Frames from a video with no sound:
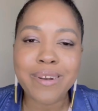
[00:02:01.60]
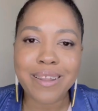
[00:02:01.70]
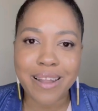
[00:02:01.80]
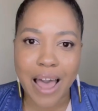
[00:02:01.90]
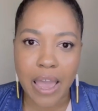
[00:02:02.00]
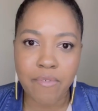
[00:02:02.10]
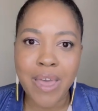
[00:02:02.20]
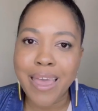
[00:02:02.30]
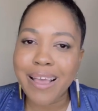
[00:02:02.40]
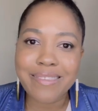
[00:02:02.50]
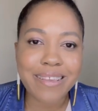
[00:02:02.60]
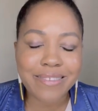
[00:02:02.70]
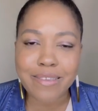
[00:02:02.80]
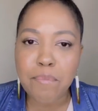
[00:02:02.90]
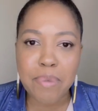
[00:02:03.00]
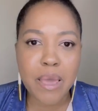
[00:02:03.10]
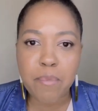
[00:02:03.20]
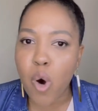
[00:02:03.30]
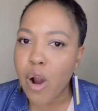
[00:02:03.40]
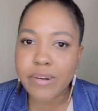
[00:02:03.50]
in life is that some
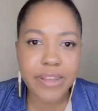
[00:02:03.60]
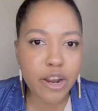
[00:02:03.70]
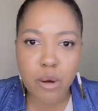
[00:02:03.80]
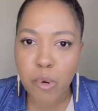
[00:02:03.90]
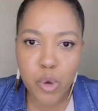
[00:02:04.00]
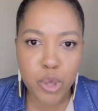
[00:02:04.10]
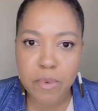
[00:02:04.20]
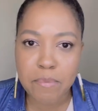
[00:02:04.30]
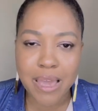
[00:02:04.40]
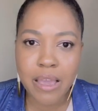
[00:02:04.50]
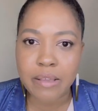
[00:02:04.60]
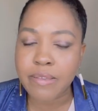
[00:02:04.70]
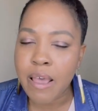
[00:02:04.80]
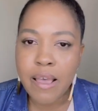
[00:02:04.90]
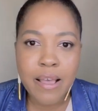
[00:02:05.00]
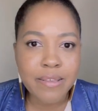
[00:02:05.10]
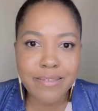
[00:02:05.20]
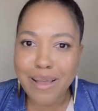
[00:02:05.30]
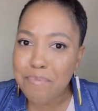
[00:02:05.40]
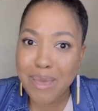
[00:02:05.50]
people are terrible human beings.
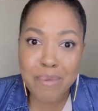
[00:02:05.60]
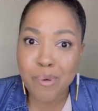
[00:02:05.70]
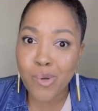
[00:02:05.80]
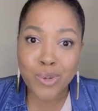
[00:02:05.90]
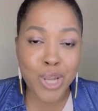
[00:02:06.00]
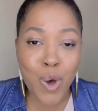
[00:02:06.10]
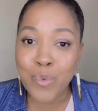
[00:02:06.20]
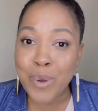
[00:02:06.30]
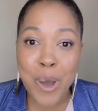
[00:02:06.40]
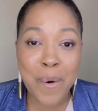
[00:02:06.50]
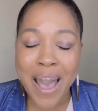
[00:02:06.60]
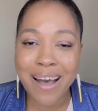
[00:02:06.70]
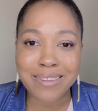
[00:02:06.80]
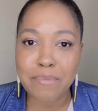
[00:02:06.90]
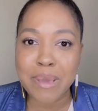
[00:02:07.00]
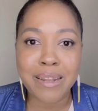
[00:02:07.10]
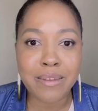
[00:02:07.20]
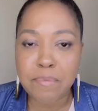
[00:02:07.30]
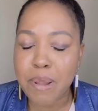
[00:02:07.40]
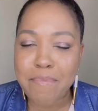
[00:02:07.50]
Some people don't know how to be
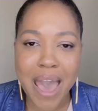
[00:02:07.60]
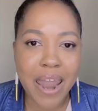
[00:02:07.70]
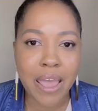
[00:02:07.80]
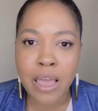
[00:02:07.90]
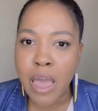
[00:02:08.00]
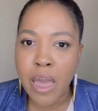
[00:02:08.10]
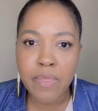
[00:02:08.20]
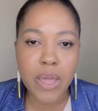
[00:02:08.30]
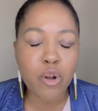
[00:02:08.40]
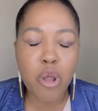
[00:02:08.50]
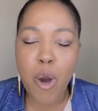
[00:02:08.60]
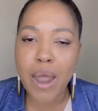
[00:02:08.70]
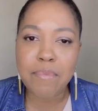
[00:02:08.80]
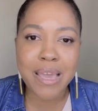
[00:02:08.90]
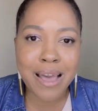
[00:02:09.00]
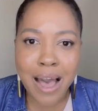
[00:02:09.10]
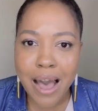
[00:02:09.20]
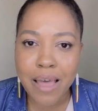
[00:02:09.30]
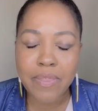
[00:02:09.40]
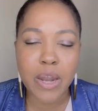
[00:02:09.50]
diplomatic. They don't know how to be
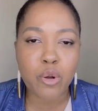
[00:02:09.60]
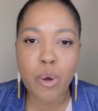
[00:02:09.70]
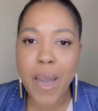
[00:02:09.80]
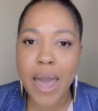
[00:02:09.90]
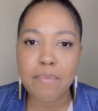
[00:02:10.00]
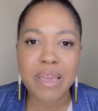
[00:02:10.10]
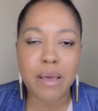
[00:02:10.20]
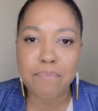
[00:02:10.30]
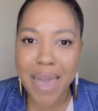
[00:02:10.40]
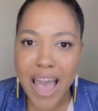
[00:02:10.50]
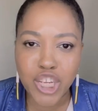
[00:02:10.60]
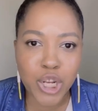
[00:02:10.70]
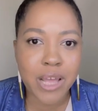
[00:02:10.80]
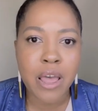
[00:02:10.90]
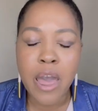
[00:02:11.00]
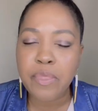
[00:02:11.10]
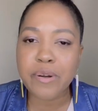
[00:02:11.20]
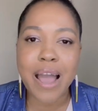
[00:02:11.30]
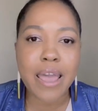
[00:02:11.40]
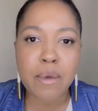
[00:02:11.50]
kind. They don't know how to be compassionate.
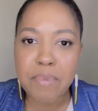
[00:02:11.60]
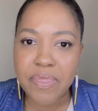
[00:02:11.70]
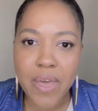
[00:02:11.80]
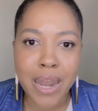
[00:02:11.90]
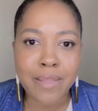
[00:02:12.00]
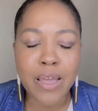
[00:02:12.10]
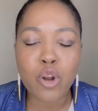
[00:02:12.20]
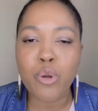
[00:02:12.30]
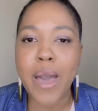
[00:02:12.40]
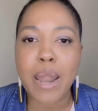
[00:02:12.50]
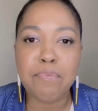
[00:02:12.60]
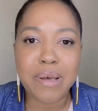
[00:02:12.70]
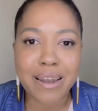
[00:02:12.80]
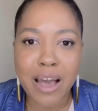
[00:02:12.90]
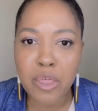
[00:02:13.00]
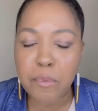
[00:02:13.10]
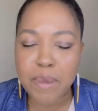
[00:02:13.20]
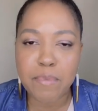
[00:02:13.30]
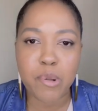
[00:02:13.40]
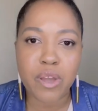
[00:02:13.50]
They're not empathetic. They don't know how to put other
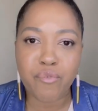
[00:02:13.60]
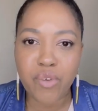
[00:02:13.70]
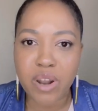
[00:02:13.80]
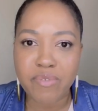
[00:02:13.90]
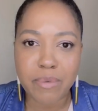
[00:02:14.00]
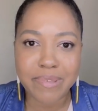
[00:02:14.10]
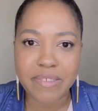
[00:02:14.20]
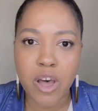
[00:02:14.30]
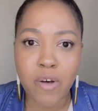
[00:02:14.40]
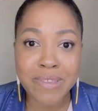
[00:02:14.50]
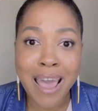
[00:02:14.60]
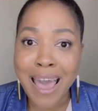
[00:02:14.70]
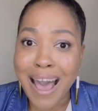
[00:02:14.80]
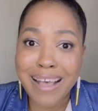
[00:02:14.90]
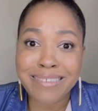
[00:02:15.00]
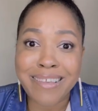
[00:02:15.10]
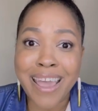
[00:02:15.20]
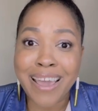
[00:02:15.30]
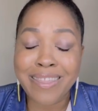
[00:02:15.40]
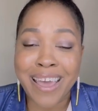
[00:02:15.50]
people in front of themselves. I
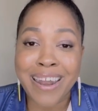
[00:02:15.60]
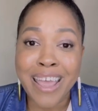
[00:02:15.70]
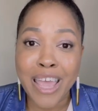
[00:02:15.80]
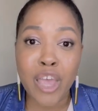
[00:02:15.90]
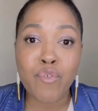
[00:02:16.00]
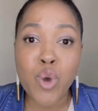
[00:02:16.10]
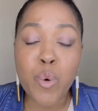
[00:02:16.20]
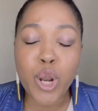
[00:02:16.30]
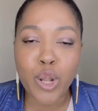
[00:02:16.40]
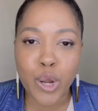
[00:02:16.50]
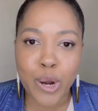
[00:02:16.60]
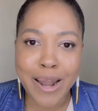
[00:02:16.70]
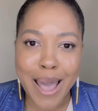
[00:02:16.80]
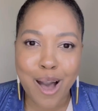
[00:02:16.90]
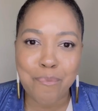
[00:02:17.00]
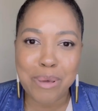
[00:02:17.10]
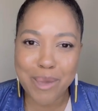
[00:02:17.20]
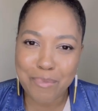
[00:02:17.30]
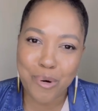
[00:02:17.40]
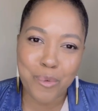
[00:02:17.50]
say that if you want to learn how
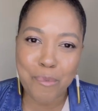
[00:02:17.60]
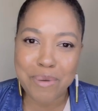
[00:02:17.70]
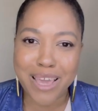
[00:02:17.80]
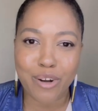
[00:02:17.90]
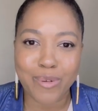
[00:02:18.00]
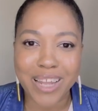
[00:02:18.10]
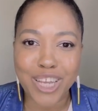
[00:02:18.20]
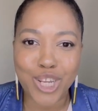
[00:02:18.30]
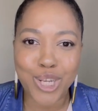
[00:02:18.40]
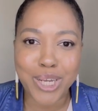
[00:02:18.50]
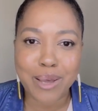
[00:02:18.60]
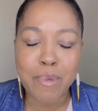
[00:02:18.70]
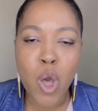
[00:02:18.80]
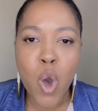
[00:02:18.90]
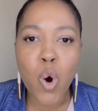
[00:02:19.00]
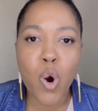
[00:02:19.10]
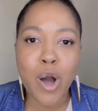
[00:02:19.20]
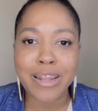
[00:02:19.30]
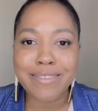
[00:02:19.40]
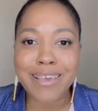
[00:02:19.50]
people will be in a relationship or
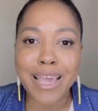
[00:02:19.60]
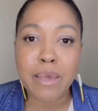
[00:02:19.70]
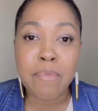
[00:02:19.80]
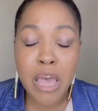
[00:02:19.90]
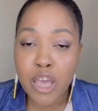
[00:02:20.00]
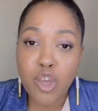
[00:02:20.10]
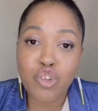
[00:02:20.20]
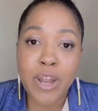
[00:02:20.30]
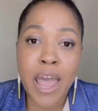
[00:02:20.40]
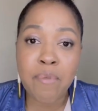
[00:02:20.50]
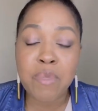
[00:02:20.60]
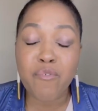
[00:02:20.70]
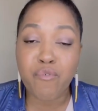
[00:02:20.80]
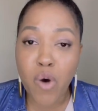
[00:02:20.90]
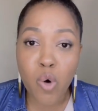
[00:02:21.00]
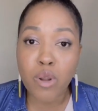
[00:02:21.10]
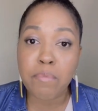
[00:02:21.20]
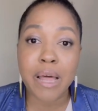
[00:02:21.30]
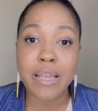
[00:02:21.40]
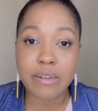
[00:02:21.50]
on a team, you should have them fold a
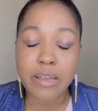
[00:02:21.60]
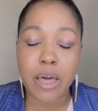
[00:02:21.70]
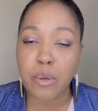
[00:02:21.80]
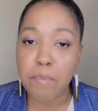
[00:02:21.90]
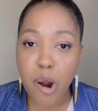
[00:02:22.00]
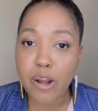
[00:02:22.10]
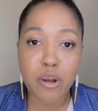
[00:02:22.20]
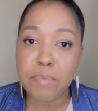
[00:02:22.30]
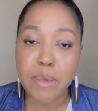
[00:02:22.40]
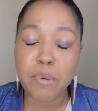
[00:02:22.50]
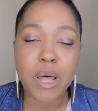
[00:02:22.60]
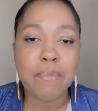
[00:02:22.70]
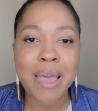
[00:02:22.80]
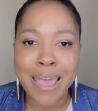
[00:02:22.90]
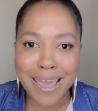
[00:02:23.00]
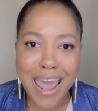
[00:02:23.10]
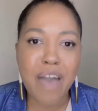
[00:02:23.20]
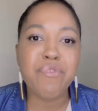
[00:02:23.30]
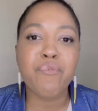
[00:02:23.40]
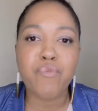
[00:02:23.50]
blanket together. Partner people up and
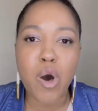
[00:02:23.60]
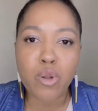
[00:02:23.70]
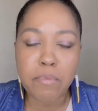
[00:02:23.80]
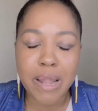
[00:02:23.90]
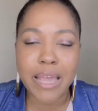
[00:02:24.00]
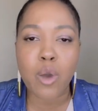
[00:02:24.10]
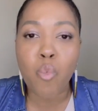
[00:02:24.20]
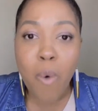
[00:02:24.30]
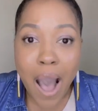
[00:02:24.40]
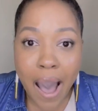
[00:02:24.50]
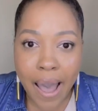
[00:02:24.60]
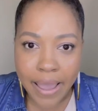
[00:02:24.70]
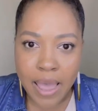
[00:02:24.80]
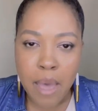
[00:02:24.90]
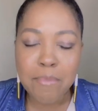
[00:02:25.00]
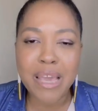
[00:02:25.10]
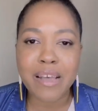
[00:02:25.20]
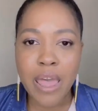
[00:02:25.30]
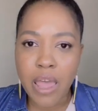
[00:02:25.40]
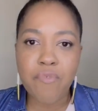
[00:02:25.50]
have them fold a blanket. Why?
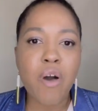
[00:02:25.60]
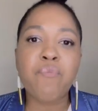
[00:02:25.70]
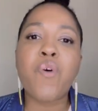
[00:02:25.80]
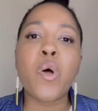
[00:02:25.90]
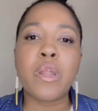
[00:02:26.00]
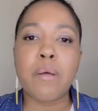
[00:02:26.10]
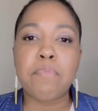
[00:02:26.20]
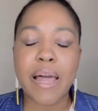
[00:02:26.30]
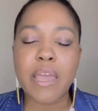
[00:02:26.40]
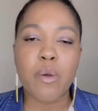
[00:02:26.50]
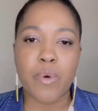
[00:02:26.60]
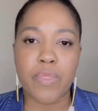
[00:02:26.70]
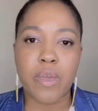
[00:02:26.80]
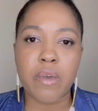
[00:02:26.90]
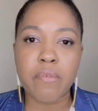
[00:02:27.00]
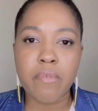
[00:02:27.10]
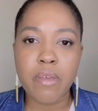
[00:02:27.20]
Because if I'm folding a blanket with you,